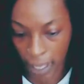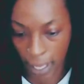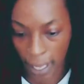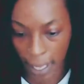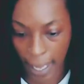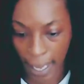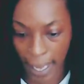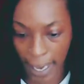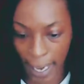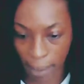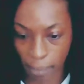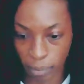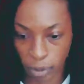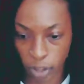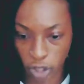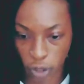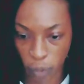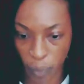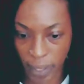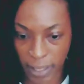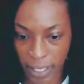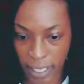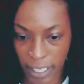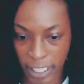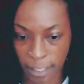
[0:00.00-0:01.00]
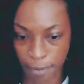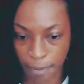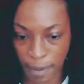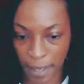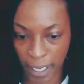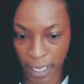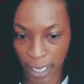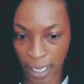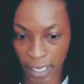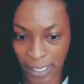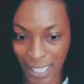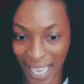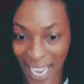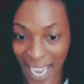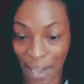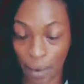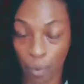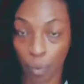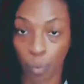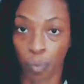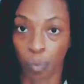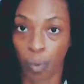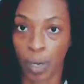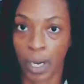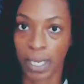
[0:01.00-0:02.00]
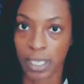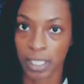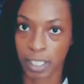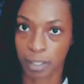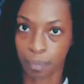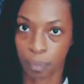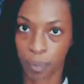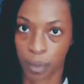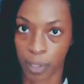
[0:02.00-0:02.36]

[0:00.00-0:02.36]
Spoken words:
And I'm doing this because I was